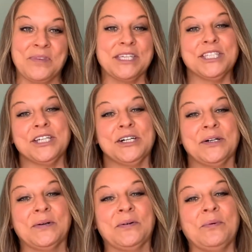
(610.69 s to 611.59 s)

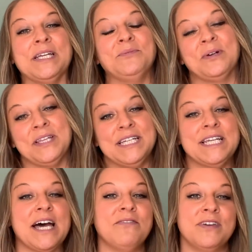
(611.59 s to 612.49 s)
So we really
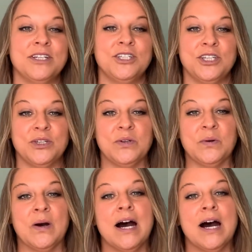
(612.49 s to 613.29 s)
dive into